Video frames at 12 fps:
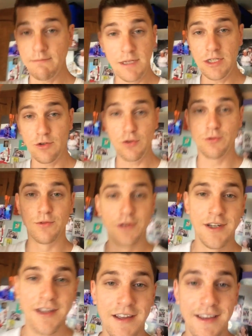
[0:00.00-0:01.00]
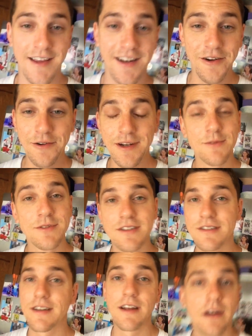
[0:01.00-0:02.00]
yeah, me too. And it was
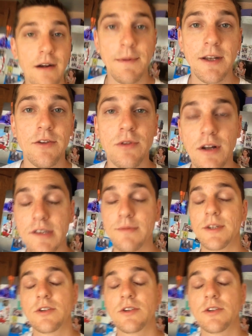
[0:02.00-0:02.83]
just like, all right, man, you lost me.